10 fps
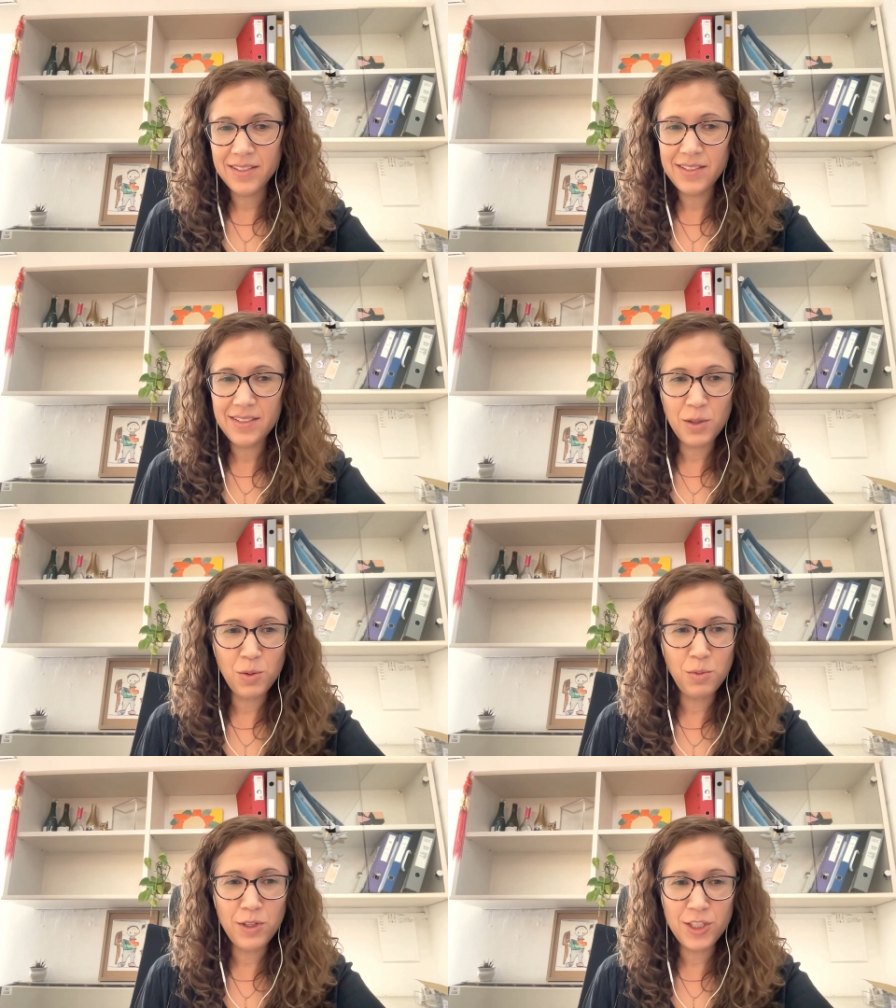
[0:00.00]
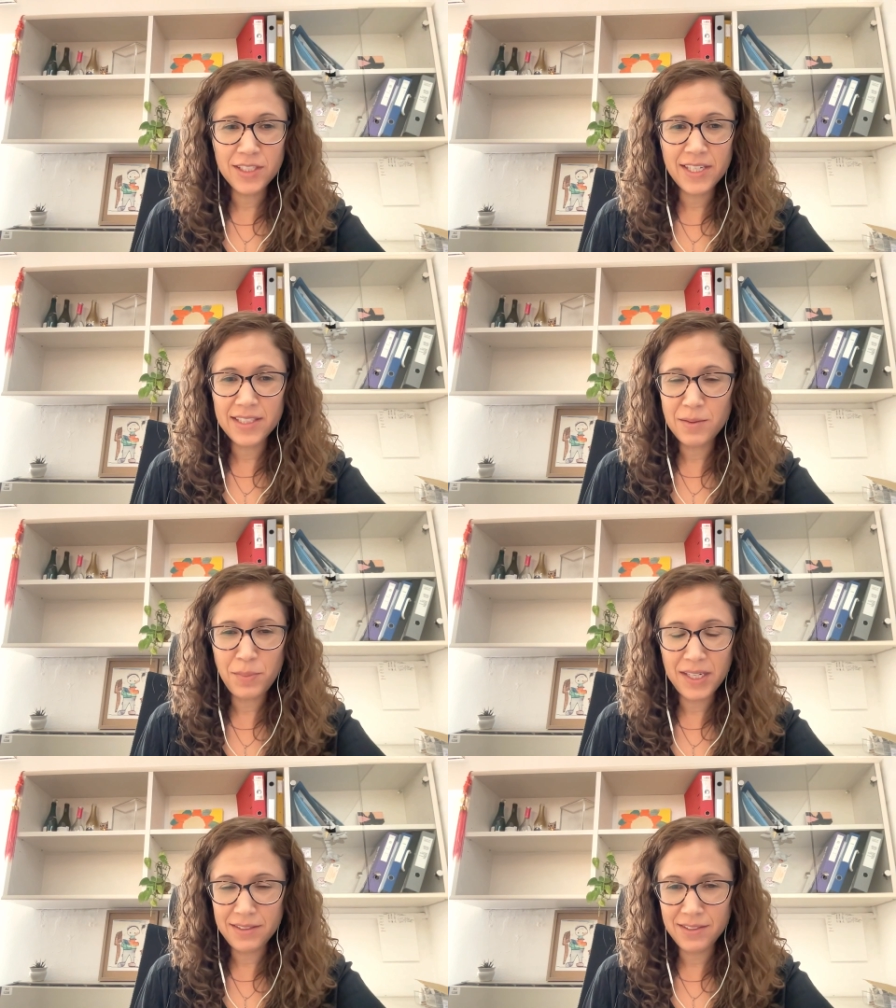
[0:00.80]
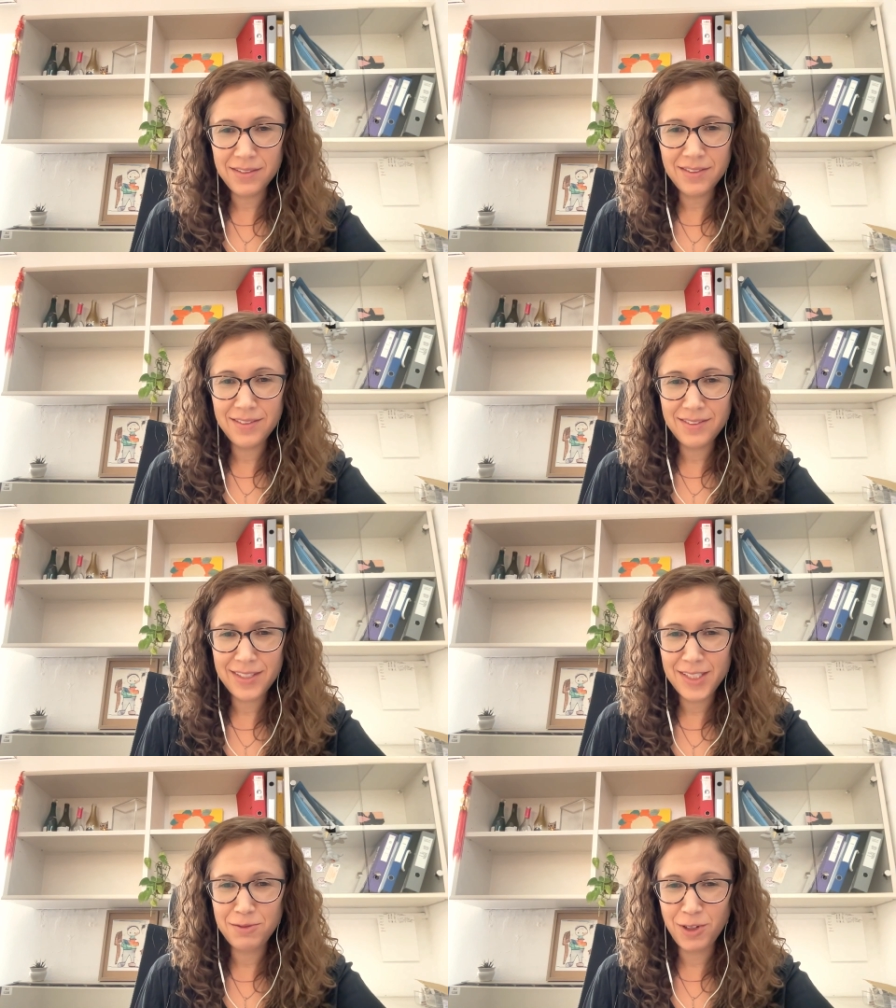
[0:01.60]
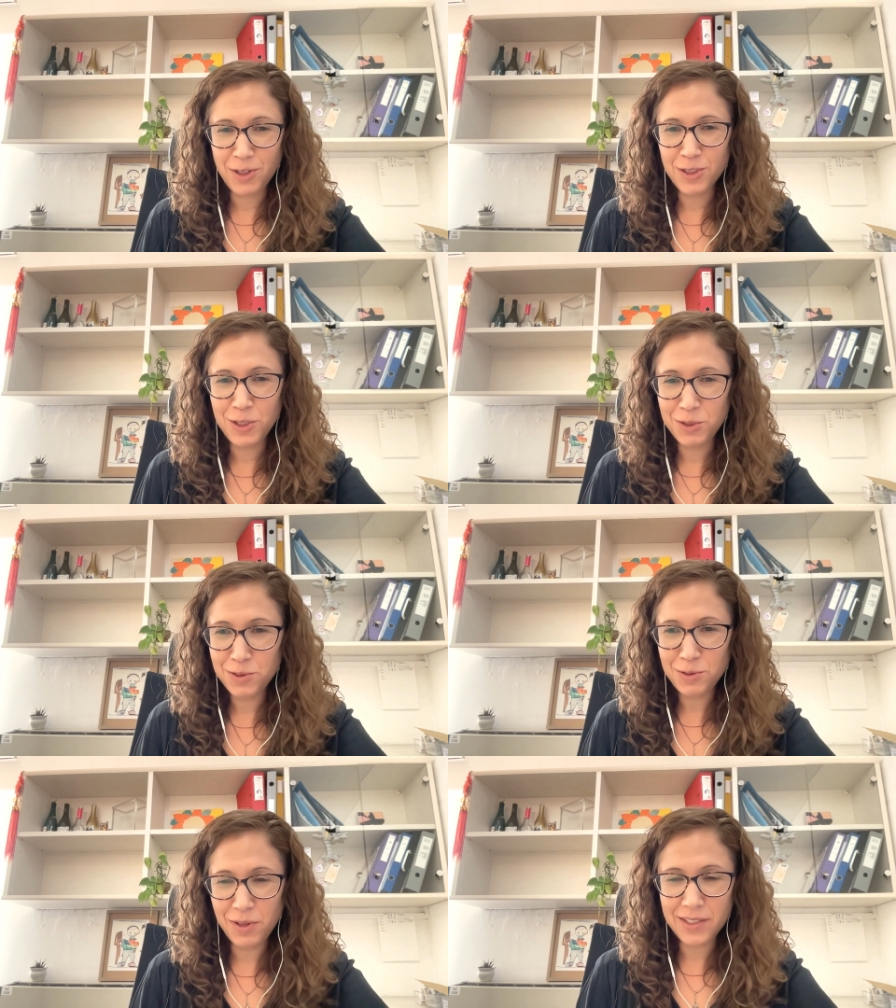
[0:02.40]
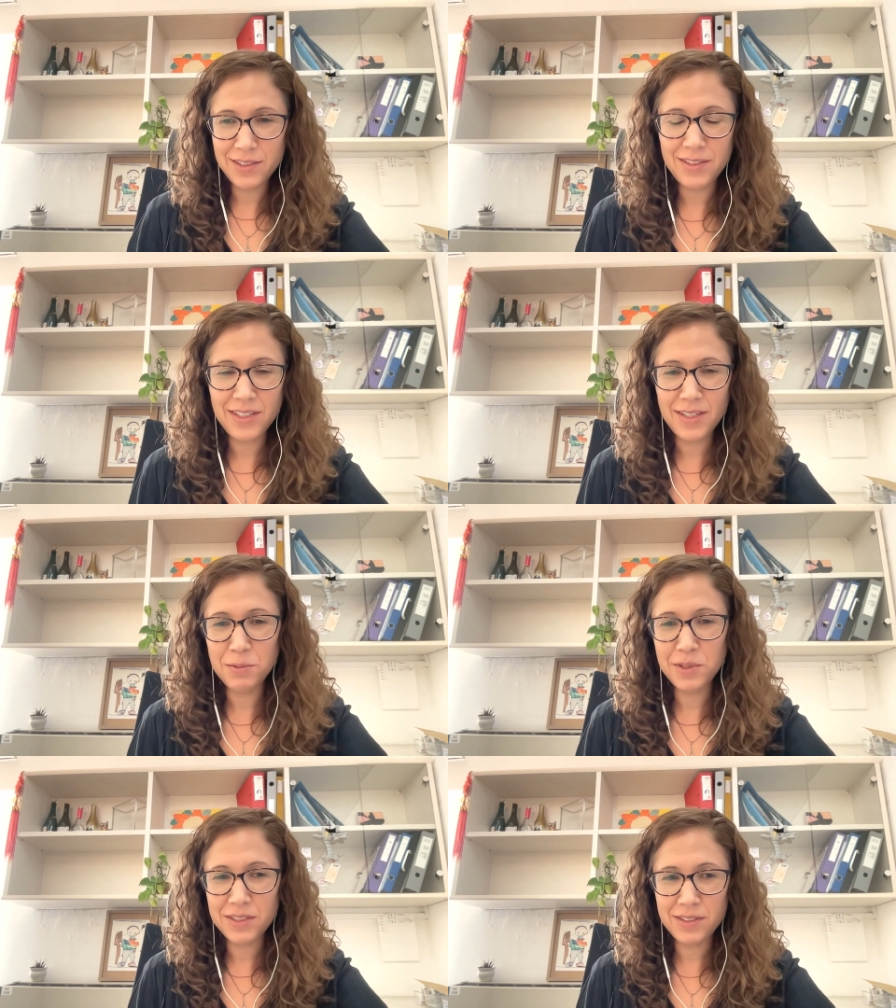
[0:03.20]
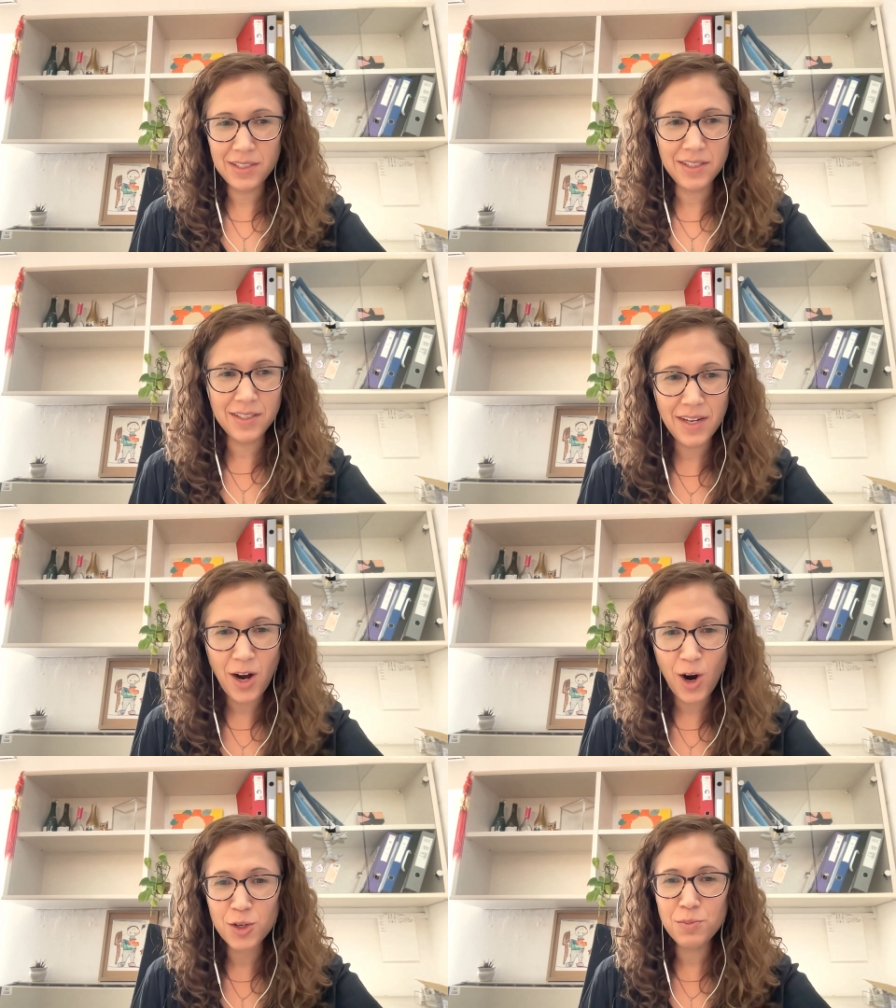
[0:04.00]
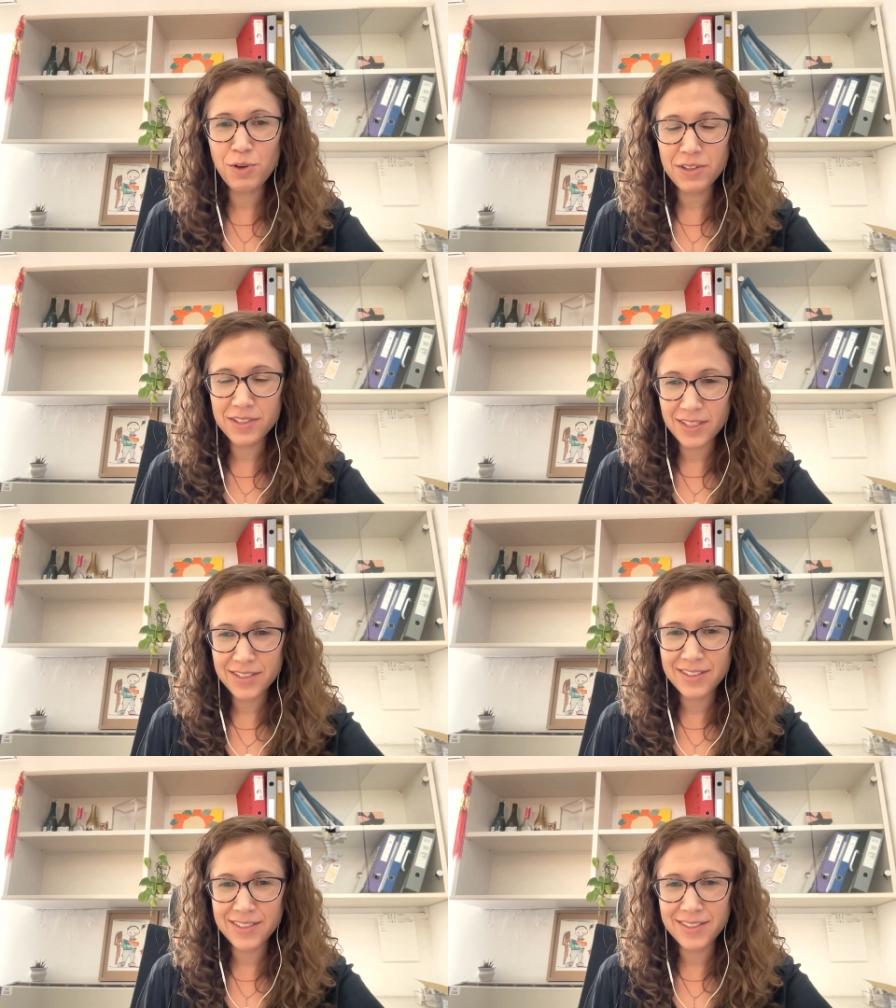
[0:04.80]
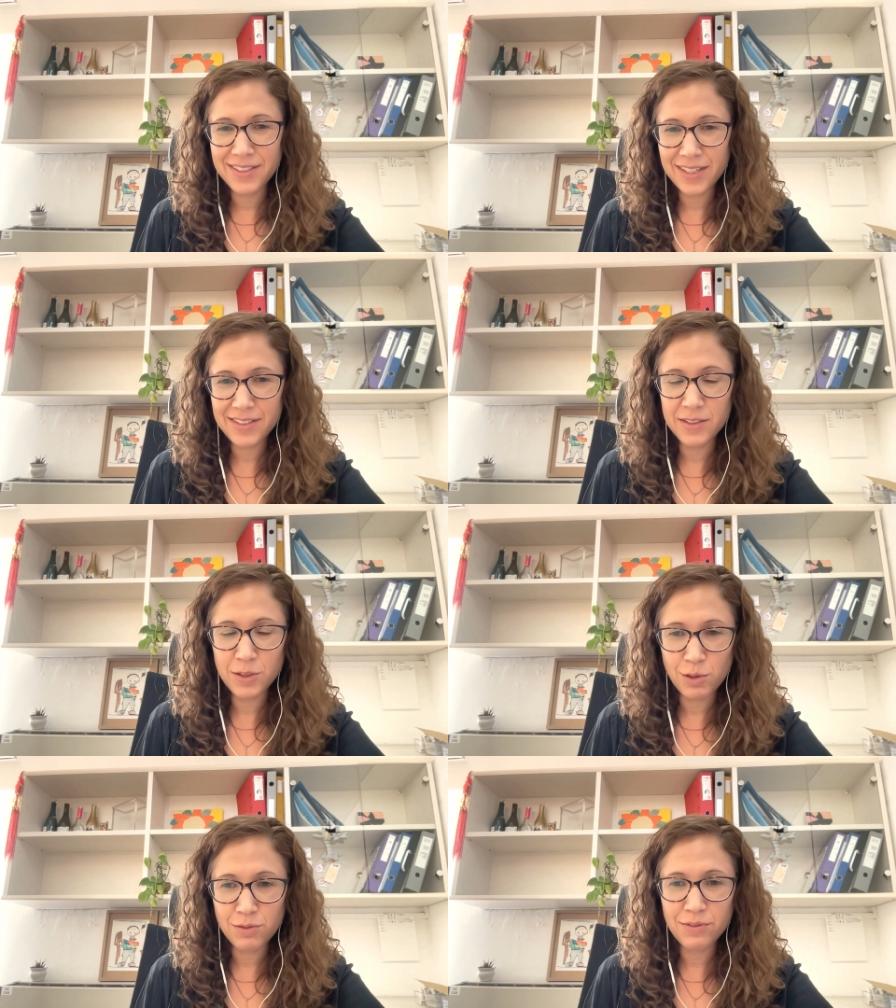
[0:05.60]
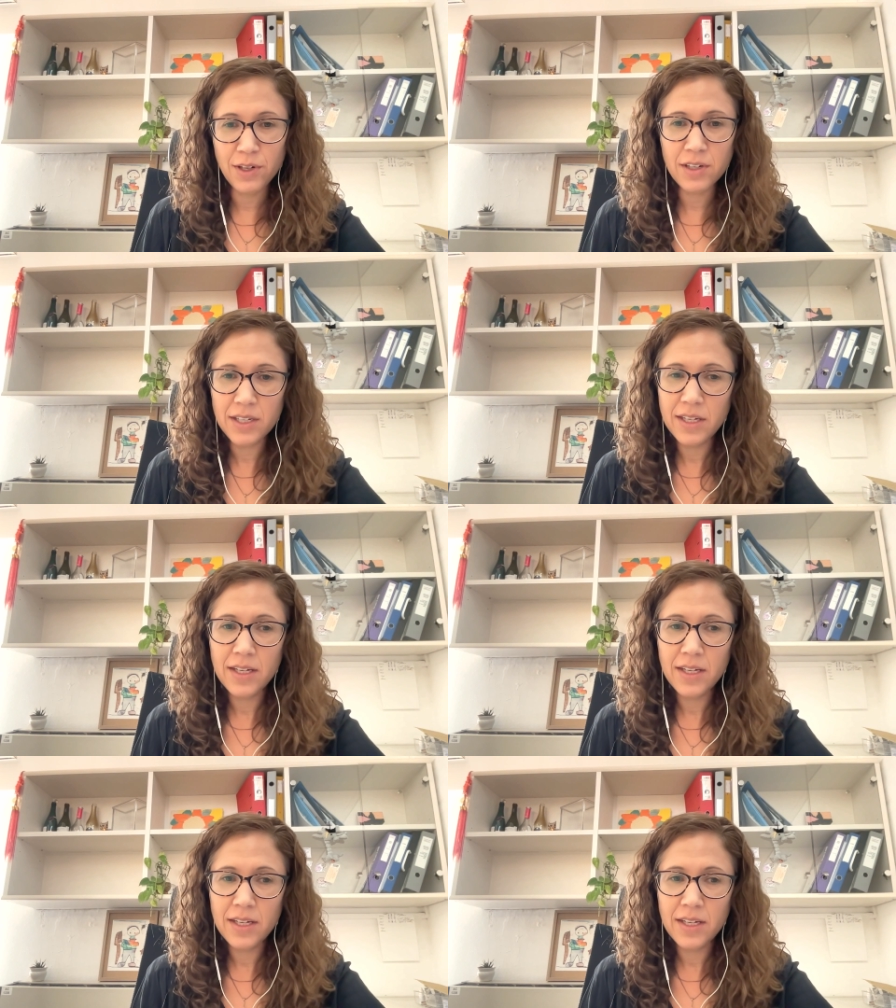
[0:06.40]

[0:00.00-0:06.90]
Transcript: So we just got the patent that's very new to us. It was a hard process getting so far.